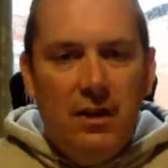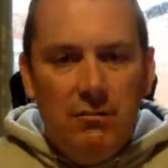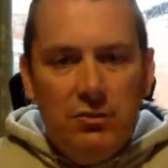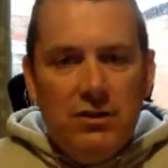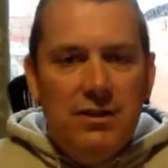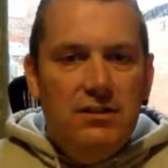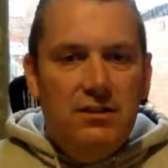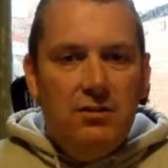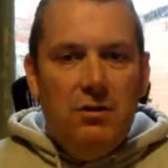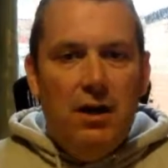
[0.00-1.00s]
I'm looking
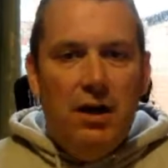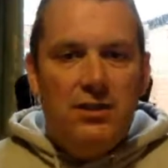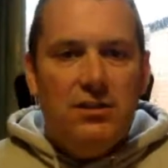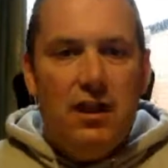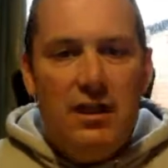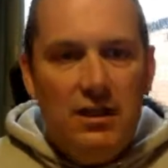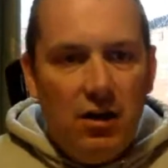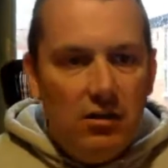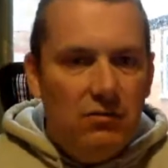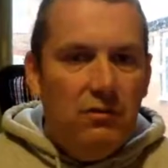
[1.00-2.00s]
to do a slightly
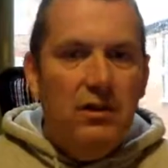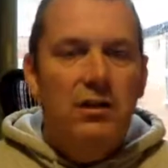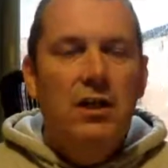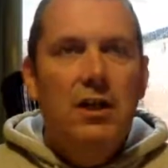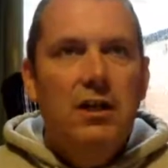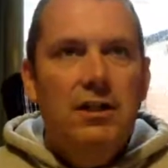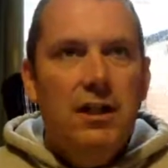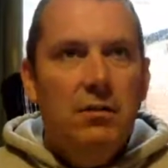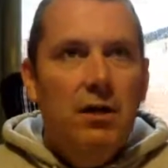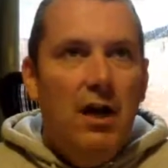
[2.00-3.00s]
longer run,
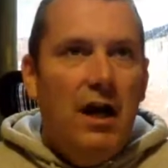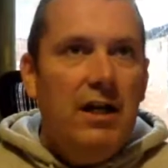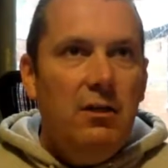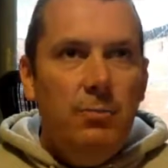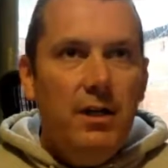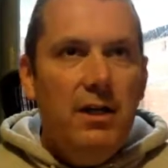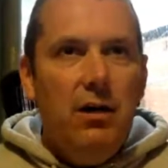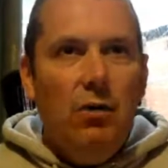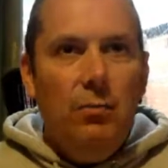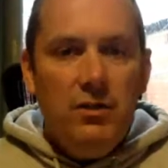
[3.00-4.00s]
and it'll be
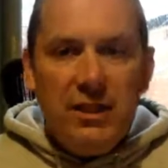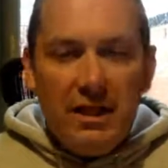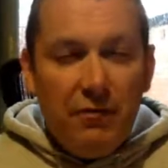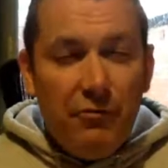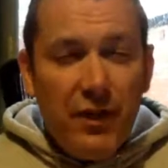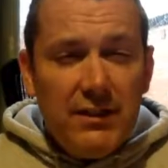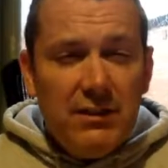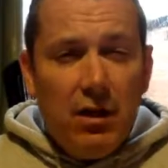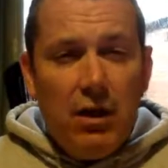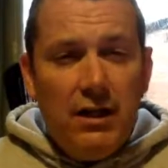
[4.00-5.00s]
almost like a fresh
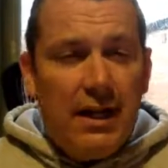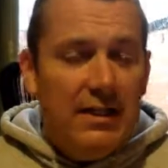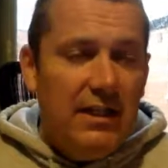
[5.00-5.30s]
start again.